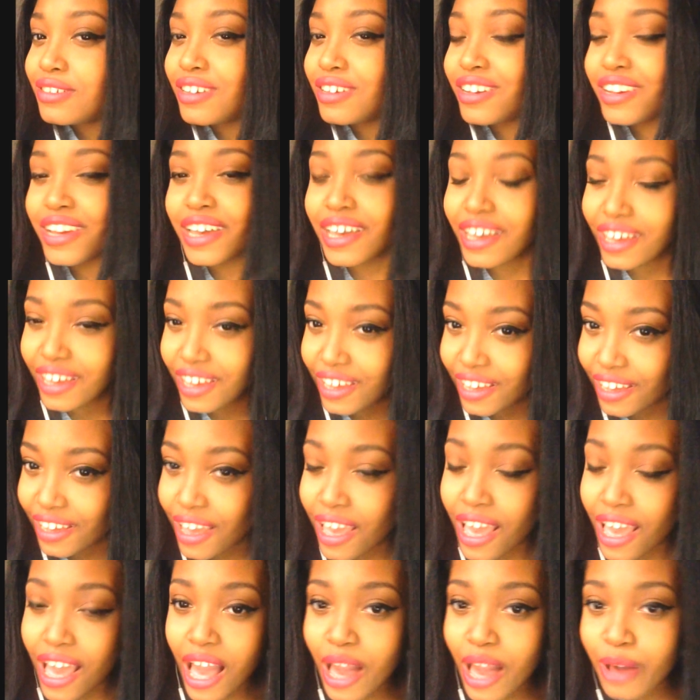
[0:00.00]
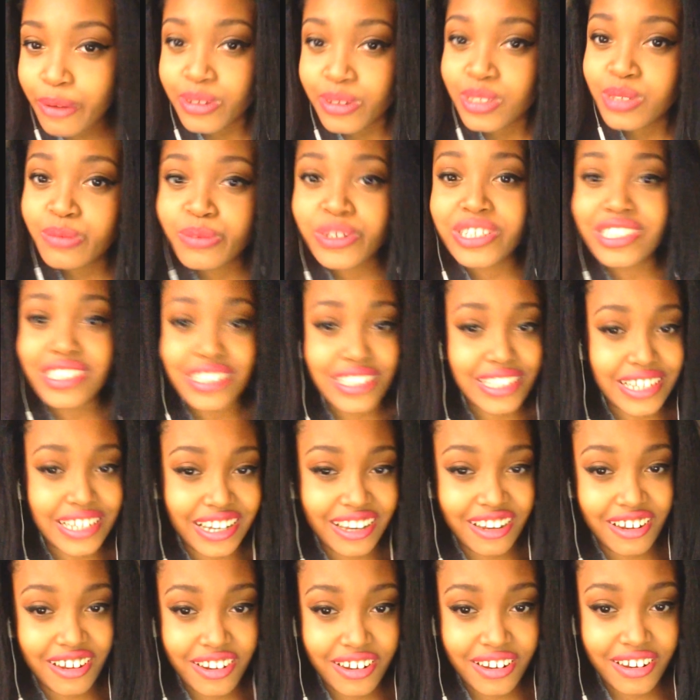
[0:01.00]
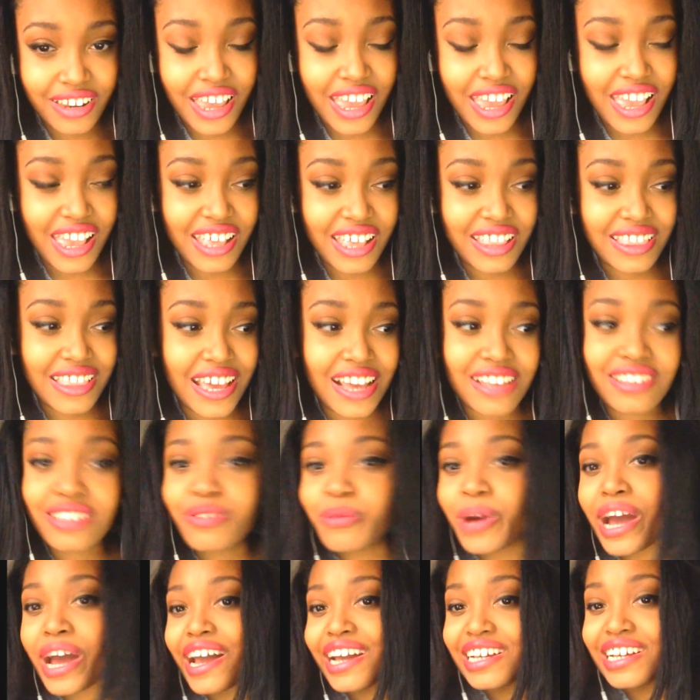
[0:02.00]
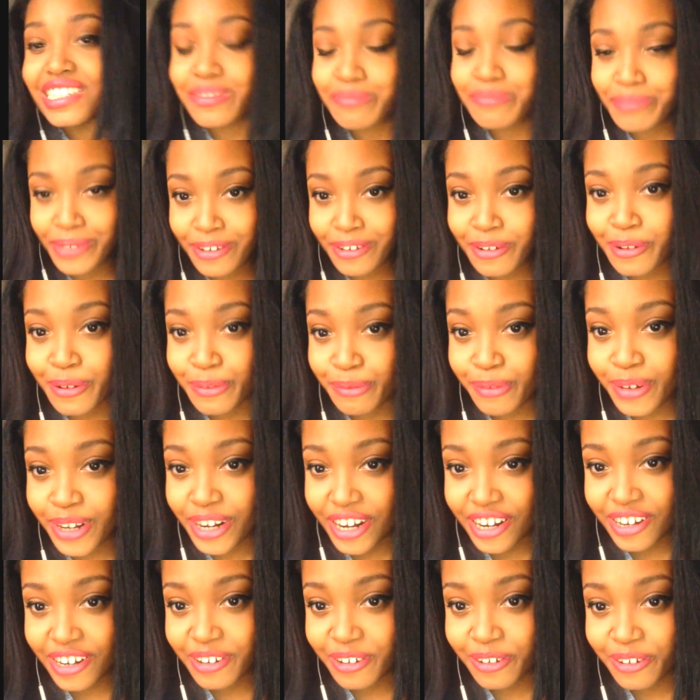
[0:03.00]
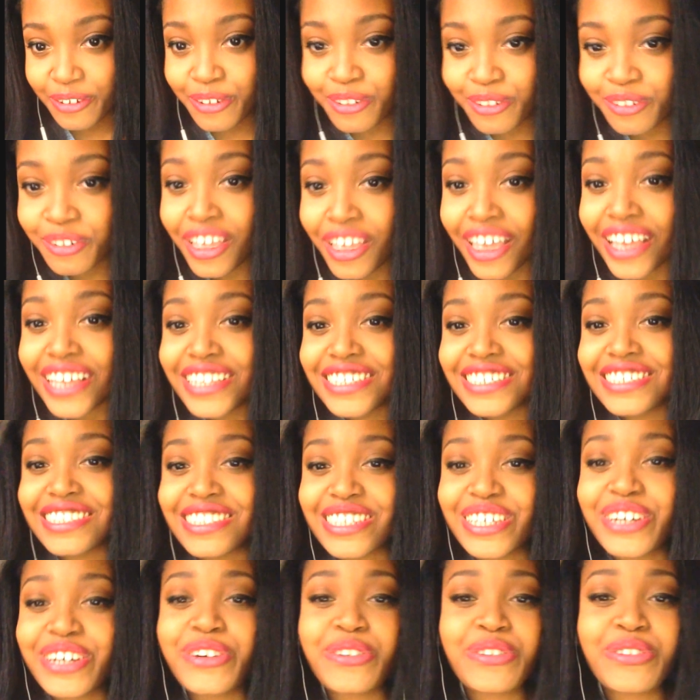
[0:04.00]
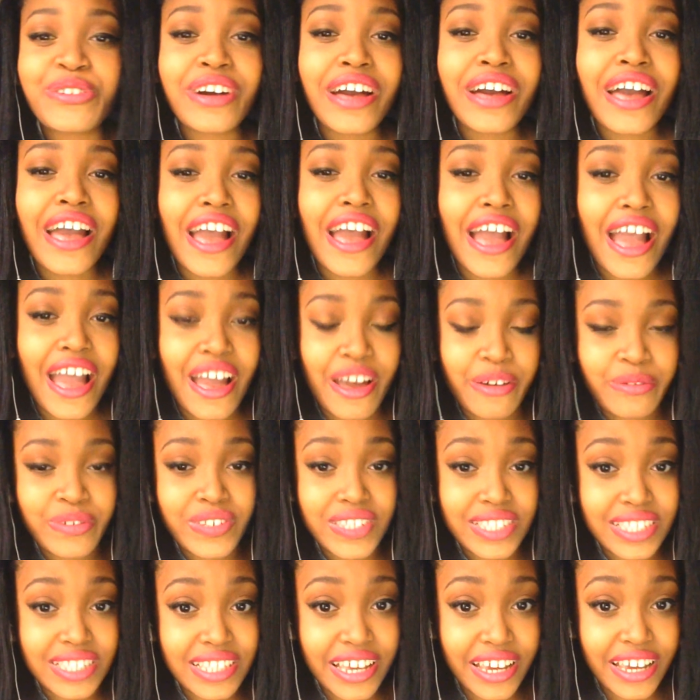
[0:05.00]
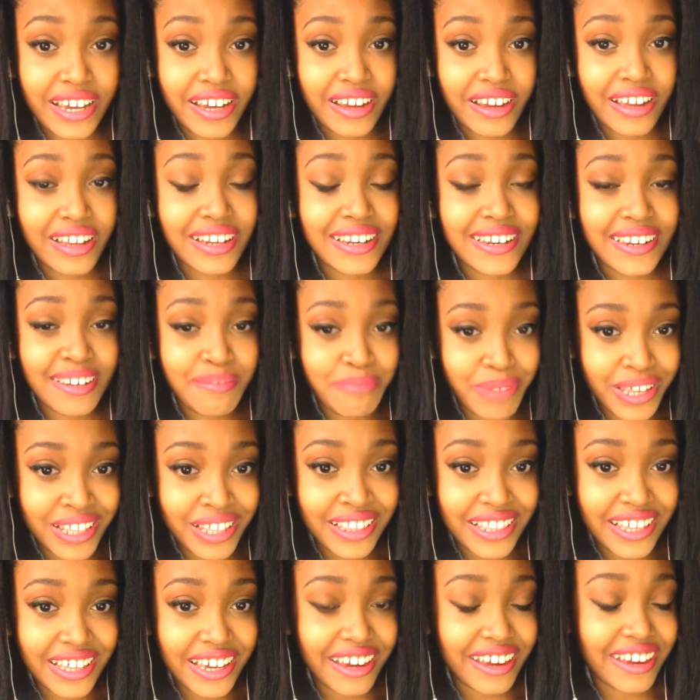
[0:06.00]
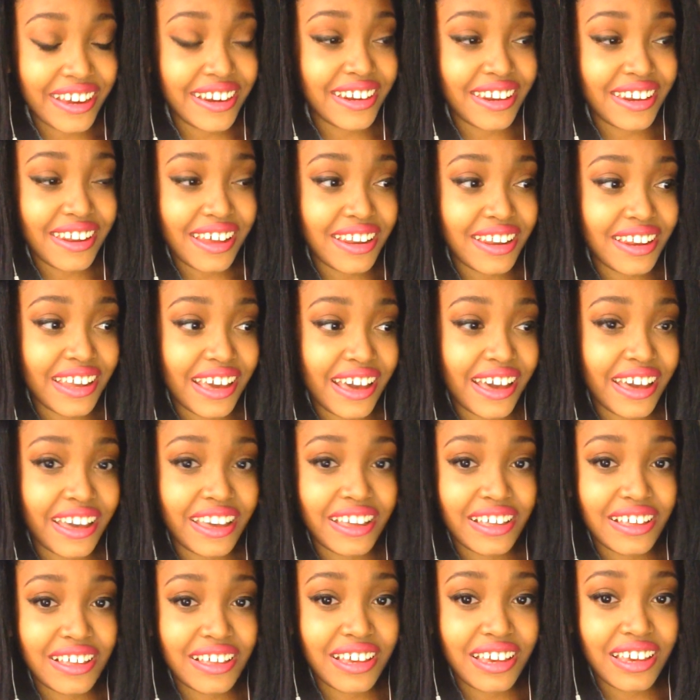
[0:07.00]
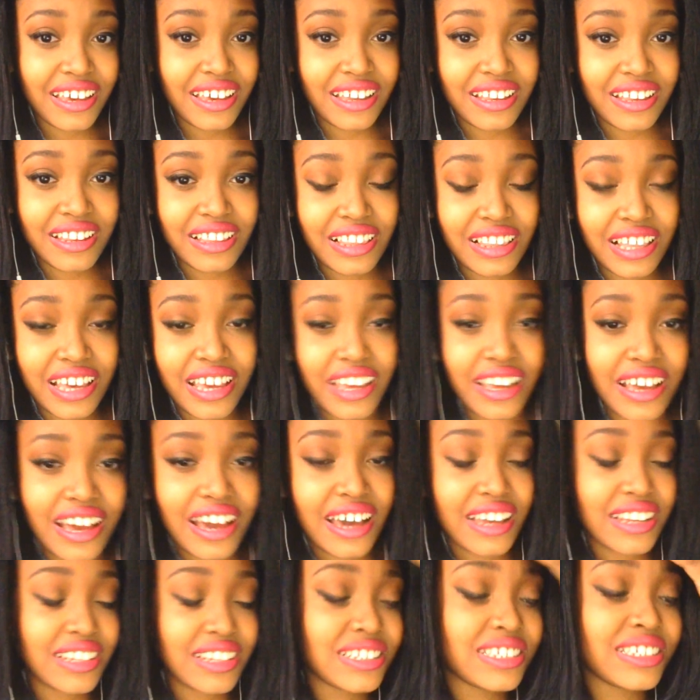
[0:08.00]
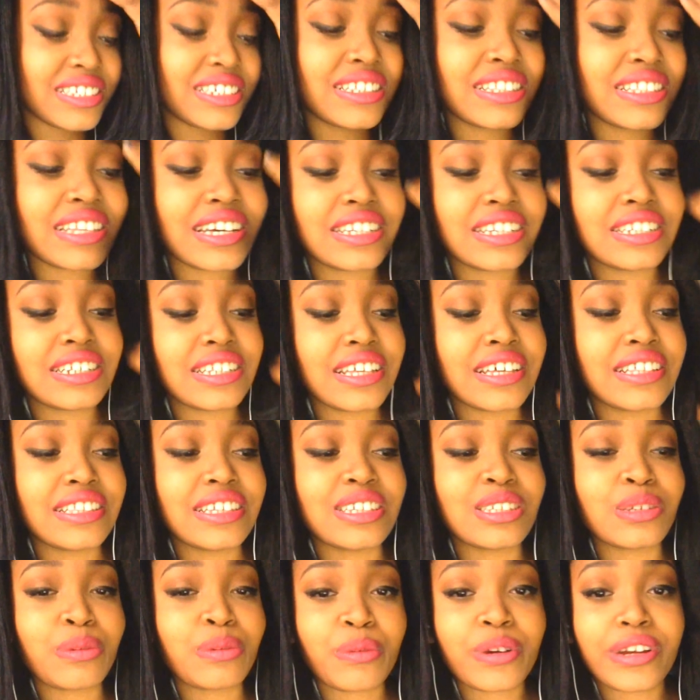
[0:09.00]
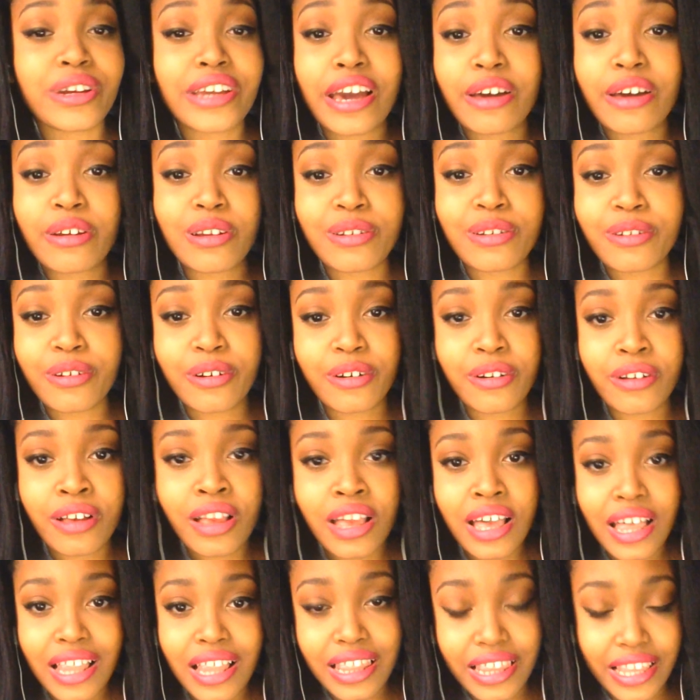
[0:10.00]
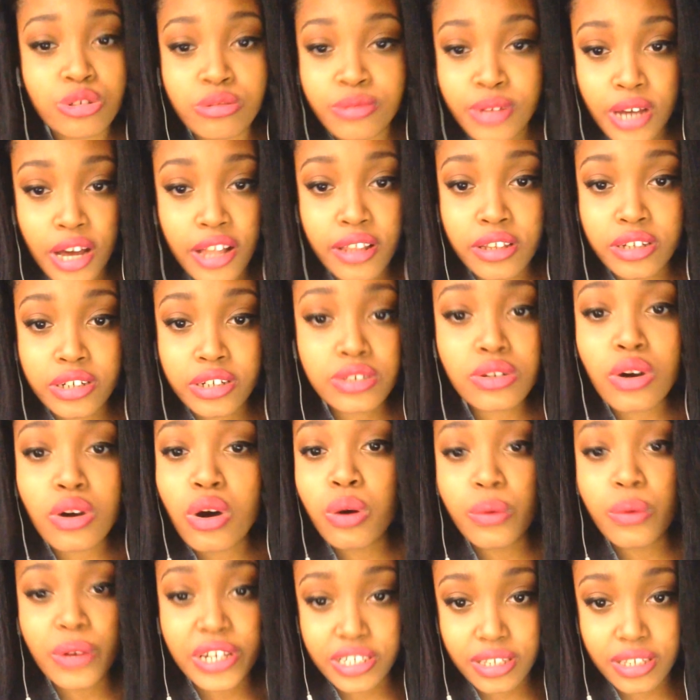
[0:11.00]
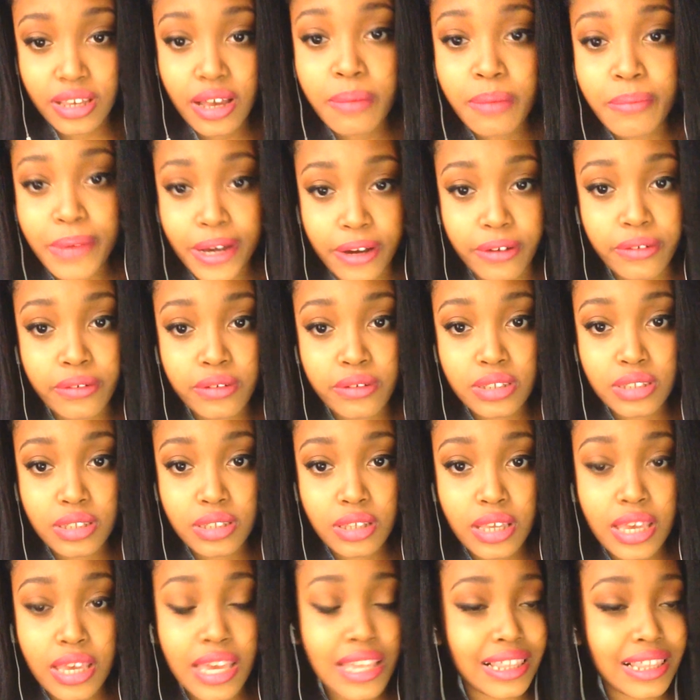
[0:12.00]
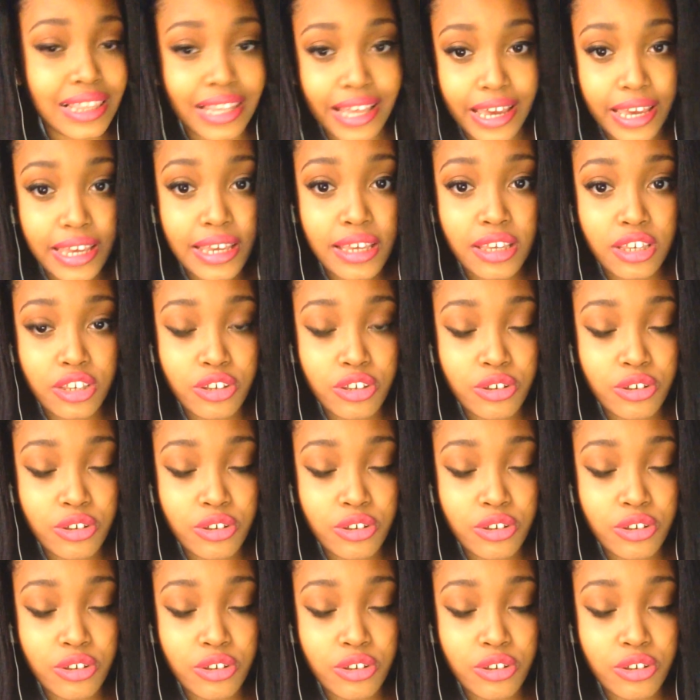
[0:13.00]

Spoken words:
okay, I was once there, and that's why I speak on what I know. So I was there, been there, done that, and, like, honestly, that doesn't work out at all. True colors always come out in light,